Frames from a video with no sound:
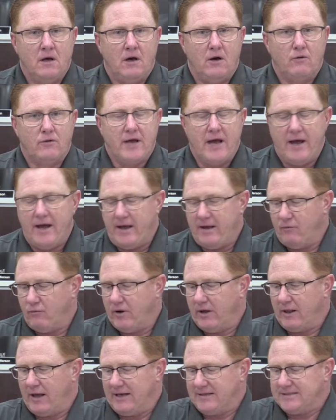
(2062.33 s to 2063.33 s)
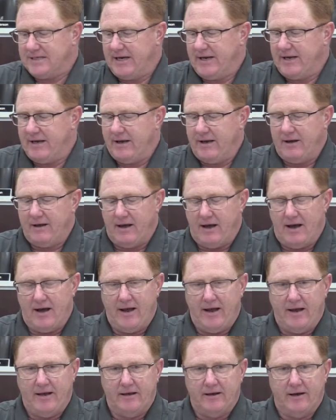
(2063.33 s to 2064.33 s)
Okay, well, I'll tell you,
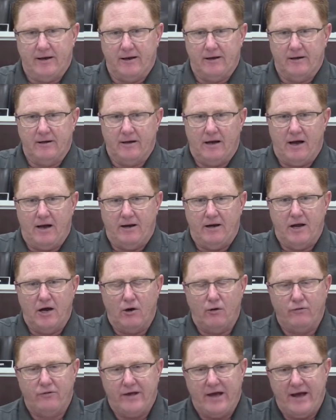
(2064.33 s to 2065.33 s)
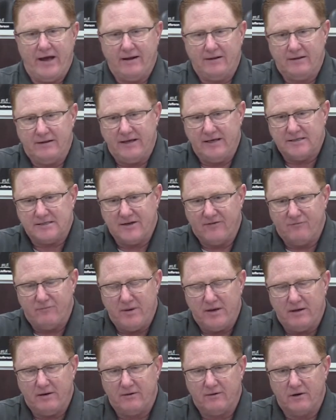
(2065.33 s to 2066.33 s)
I know that these have
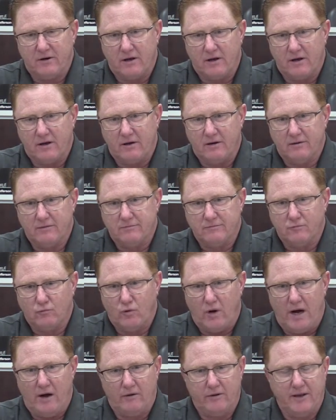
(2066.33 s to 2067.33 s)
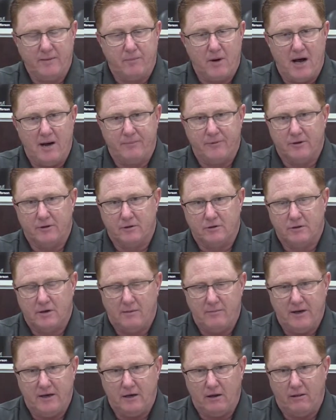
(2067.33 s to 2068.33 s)
been wildly popular. I
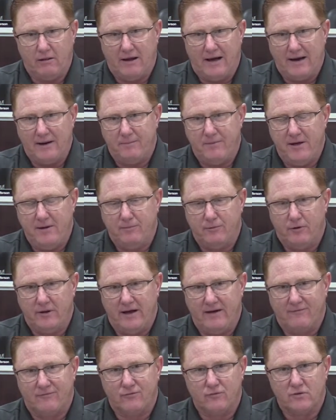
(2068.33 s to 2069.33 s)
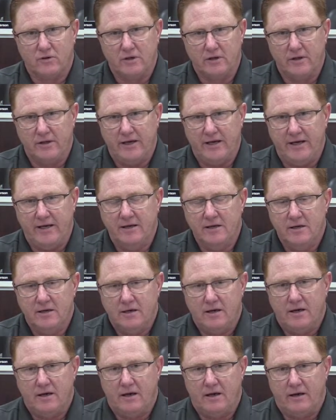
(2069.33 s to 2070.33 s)
mean, a lot of people have really
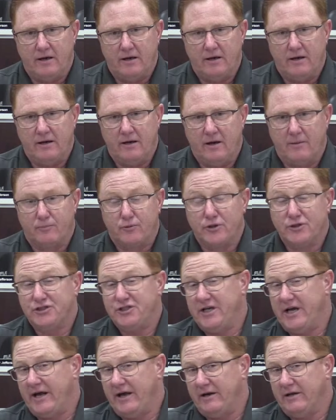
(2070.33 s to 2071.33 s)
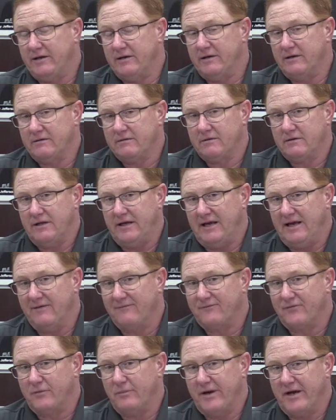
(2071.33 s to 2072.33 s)
appreciated the
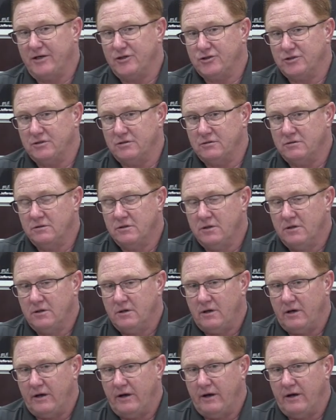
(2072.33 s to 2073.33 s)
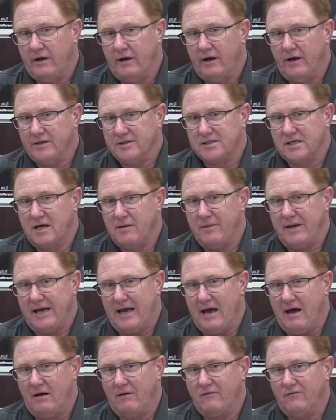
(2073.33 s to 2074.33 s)
information, us coming
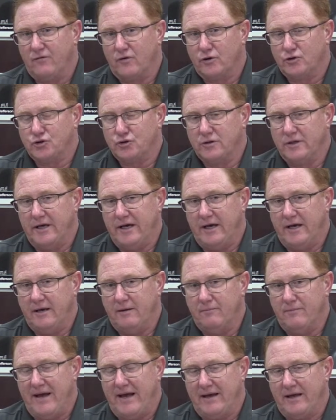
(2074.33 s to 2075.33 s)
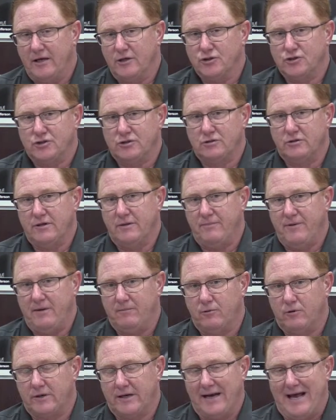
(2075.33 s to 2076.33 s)
out virtually and making sure that
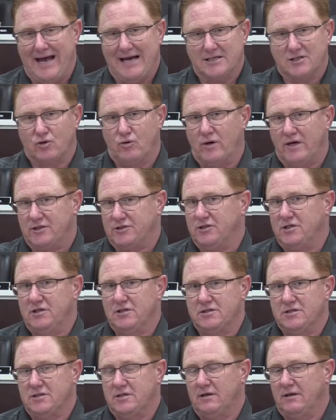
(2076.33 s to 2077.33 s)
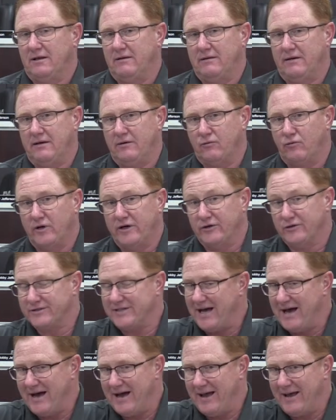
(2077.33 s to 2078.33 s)
people can ask questions in real
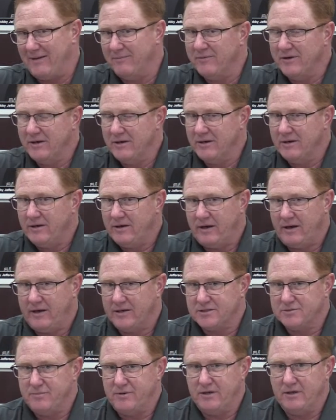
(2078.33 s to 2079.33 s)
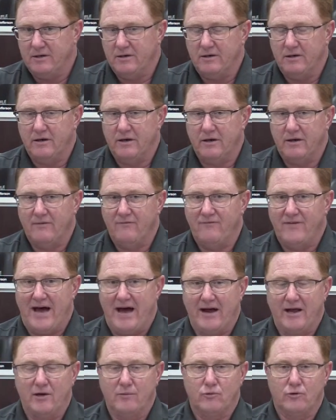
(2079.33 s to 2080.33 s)
time has been
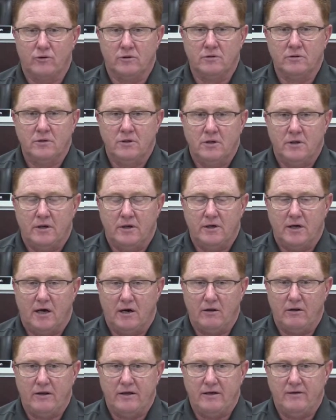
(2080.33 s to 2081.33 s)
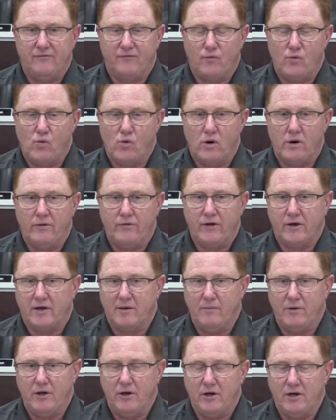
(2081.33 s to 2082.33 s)
valuable, not only for the
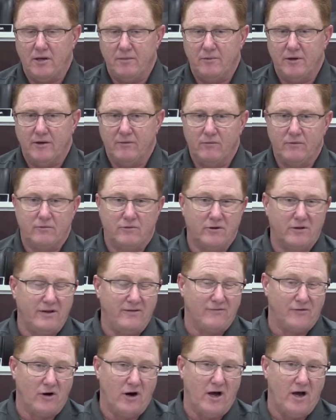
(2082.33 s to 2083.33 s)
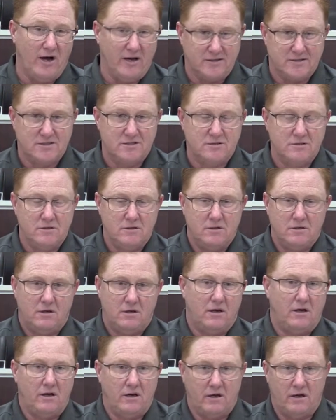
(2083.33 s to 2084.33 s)
community, but really for us.
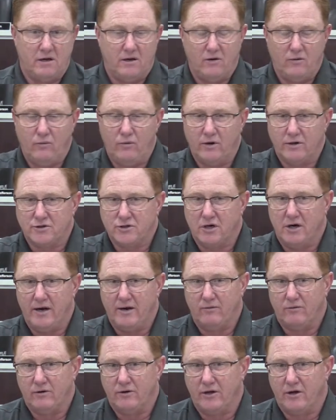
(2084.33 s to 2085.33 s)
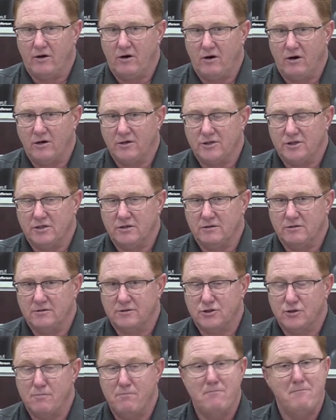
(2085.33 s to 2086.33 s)
We're trying really hard
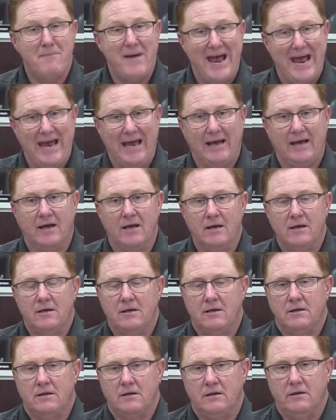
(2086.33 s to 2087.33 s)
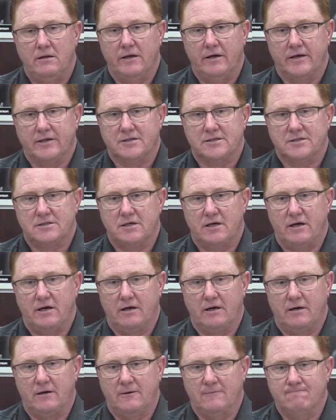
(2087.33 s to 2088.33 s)
to make this
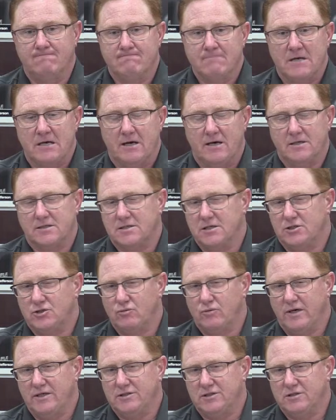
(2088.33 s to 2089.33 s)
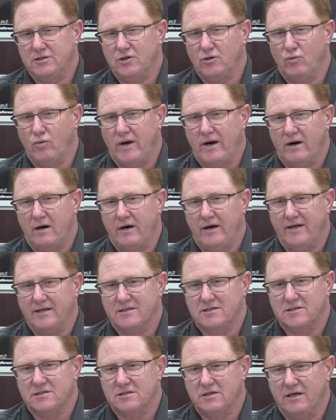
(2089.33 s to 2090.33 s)
a situation to where
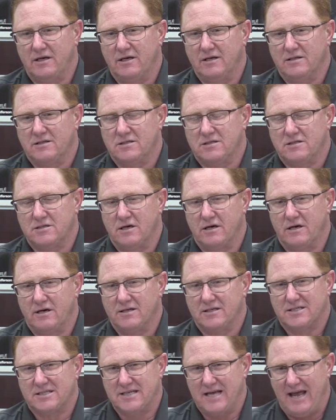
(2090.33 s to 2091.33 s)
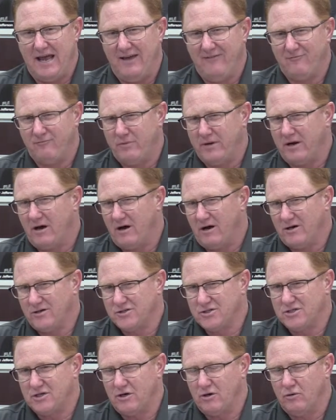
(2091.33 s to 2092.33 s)
it's safe, but
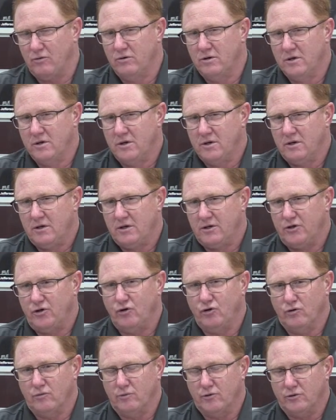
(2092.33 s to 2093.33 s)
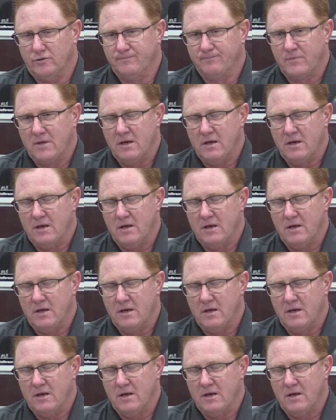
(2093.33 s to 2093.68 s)
also doable.